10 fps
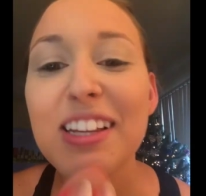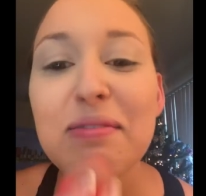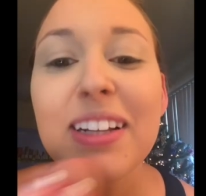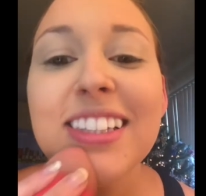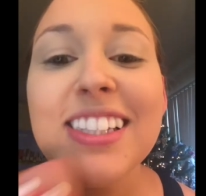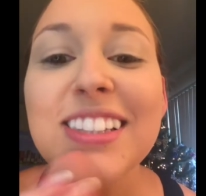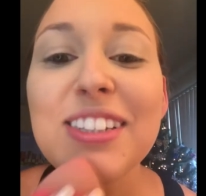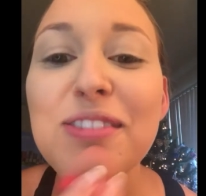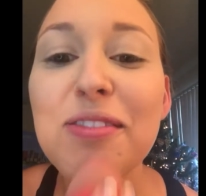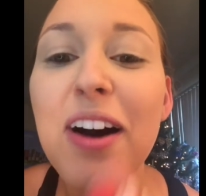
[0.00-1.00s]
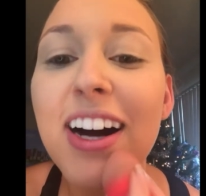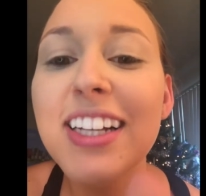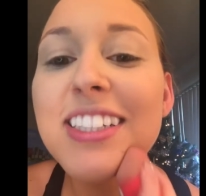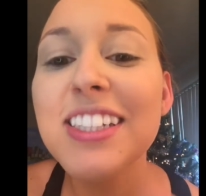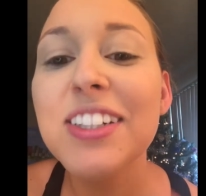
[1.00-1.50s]
The places you want
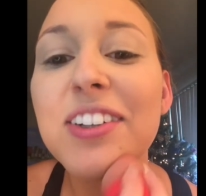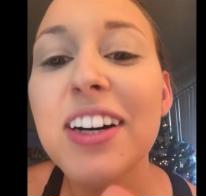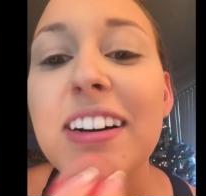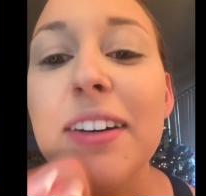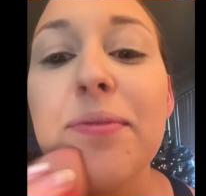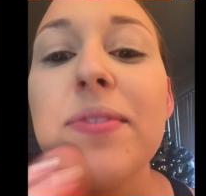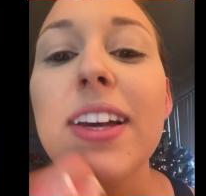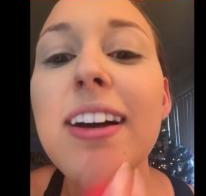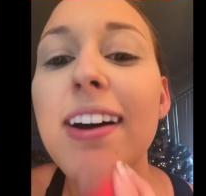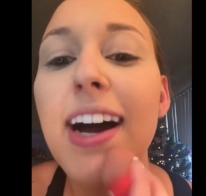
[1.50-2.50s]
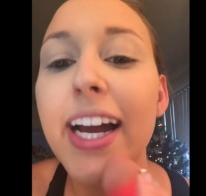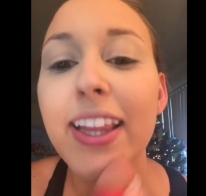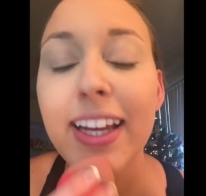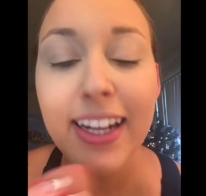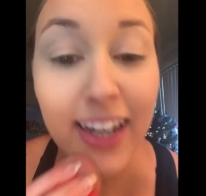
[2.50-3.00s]
to highlight